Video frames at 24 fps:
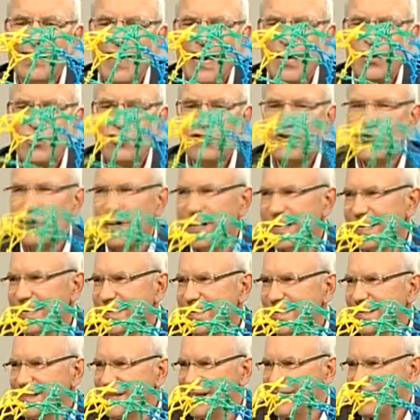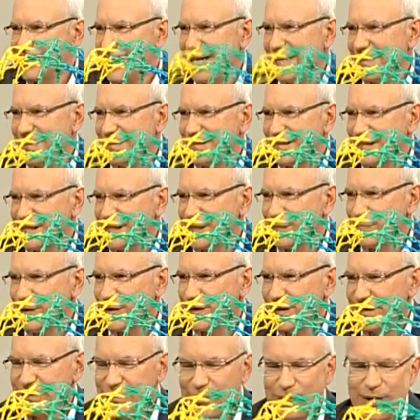a trillion cells in his
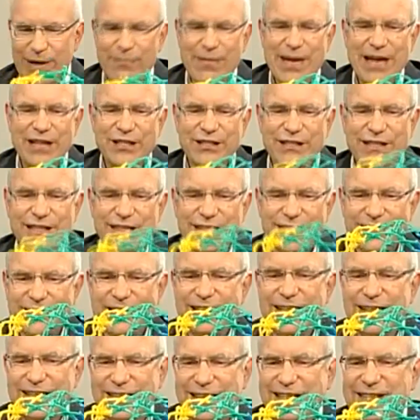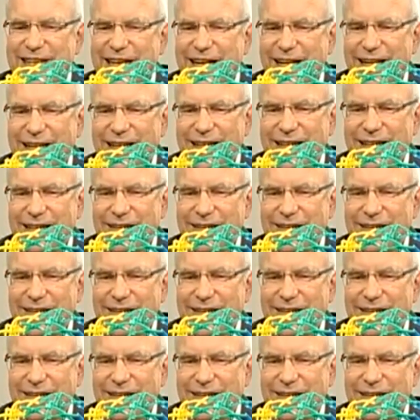body, so we imagine that this is a cell.